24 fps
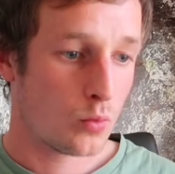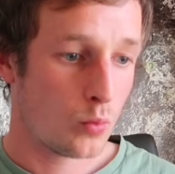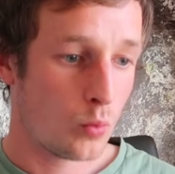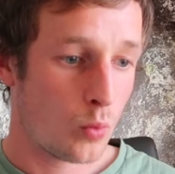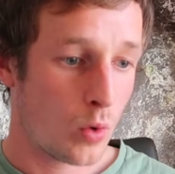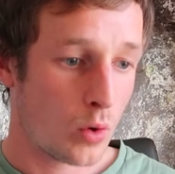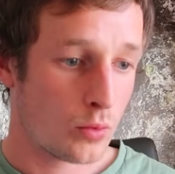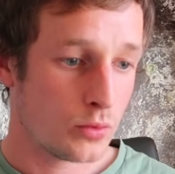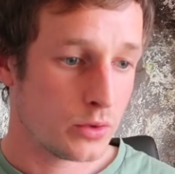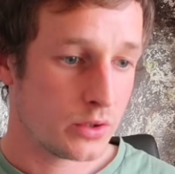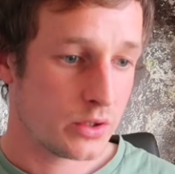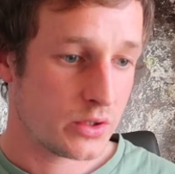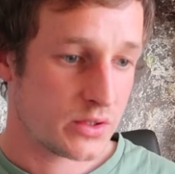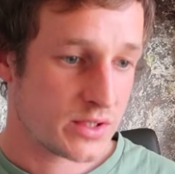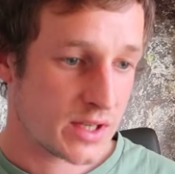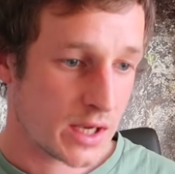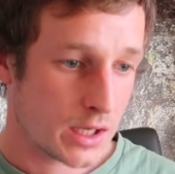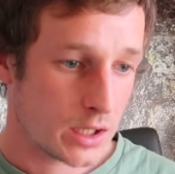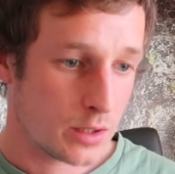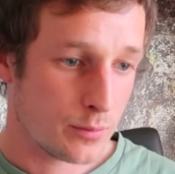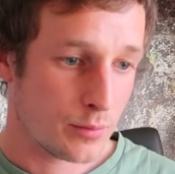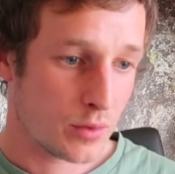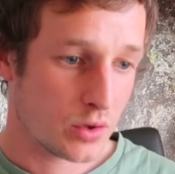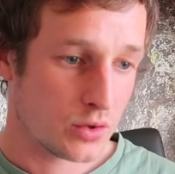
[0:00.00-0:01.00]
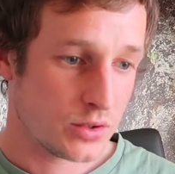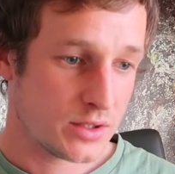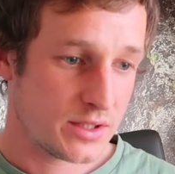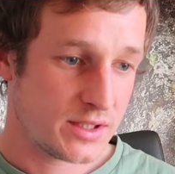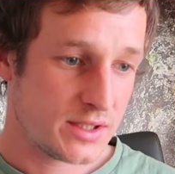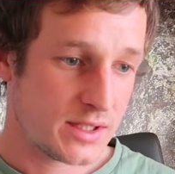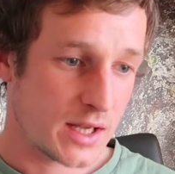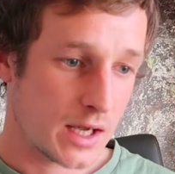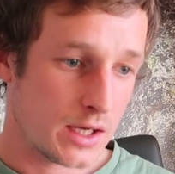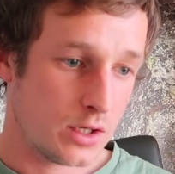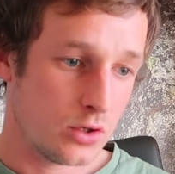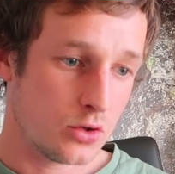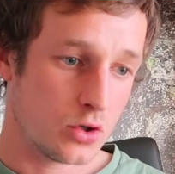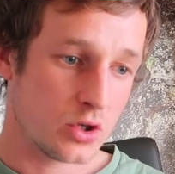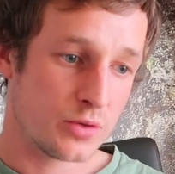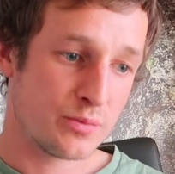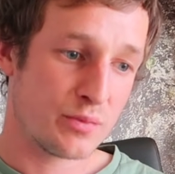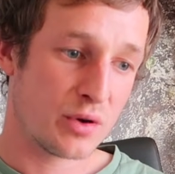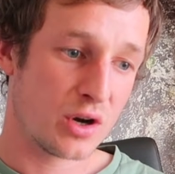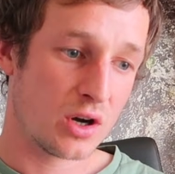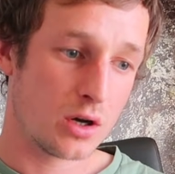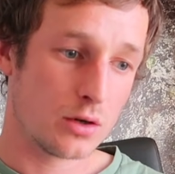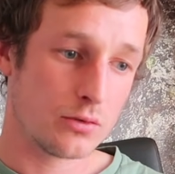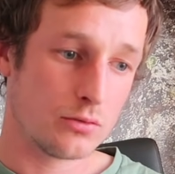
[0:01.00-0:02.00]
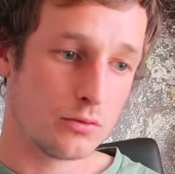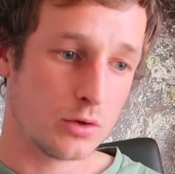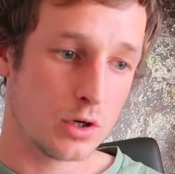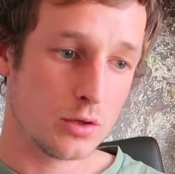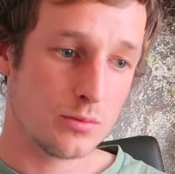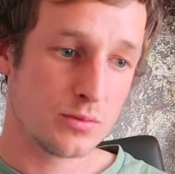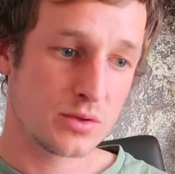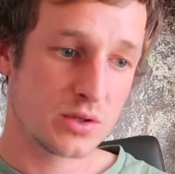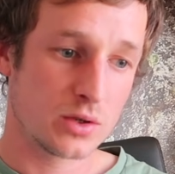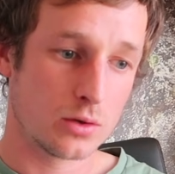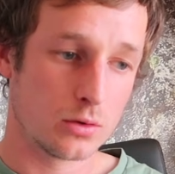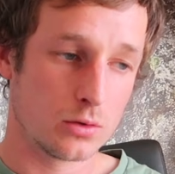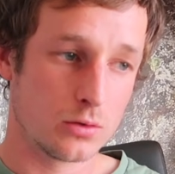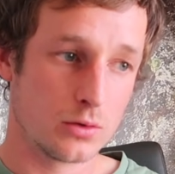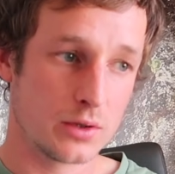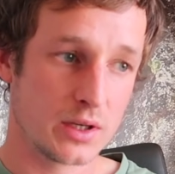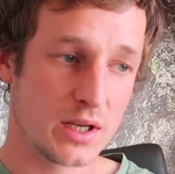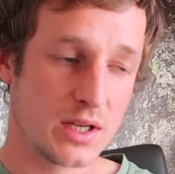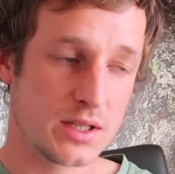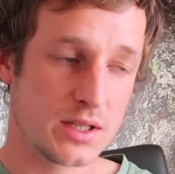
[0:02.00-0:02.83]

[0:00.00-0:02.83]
What would you say the most dangerous part of rope soloing